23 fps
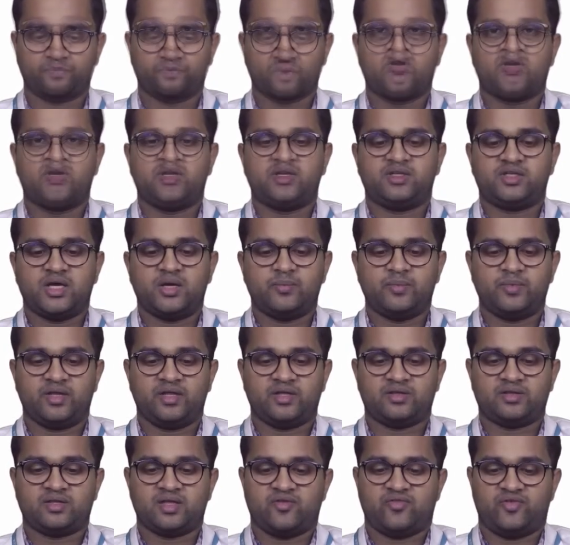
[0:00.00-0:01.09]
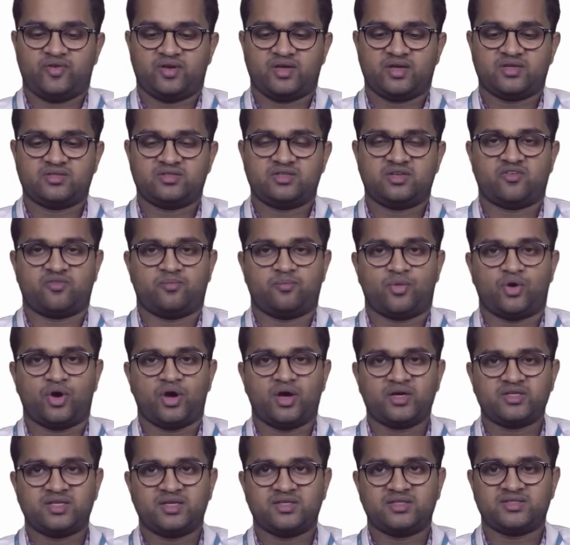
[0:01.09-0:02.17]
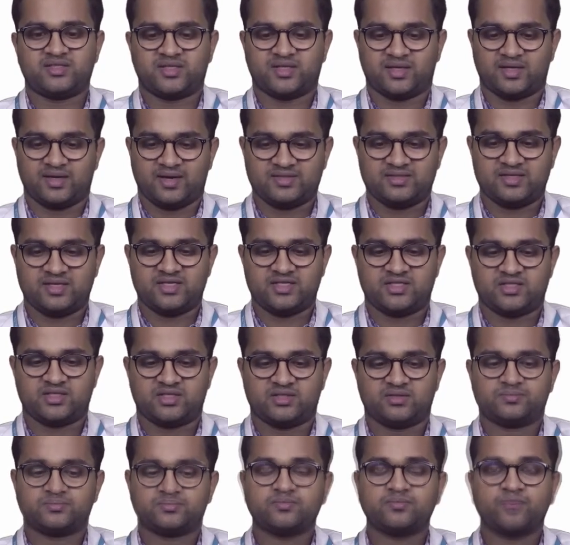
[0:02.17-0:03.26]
For determining the efficacy of moist heat sterilization,